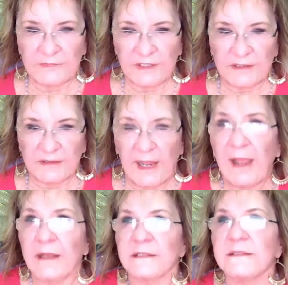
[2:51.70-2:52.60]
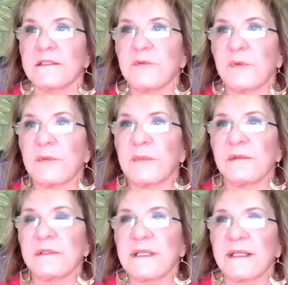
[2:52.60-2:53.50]
ask, because we want to be
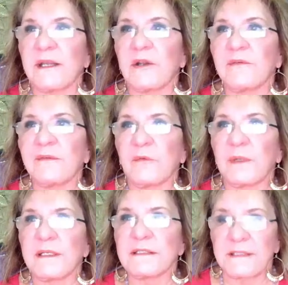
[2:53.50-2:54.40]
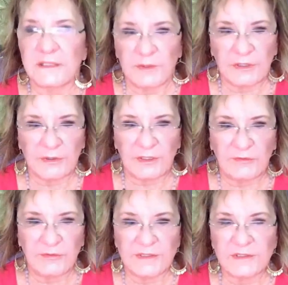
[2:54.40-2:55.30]
able to take care of everybody's needs while you're
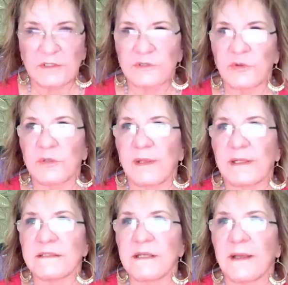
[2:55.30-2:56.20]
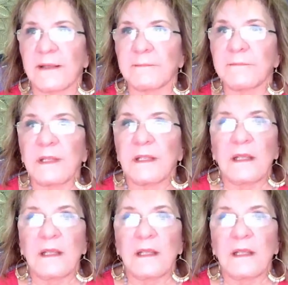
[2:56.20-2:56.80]
here for this short amount of time.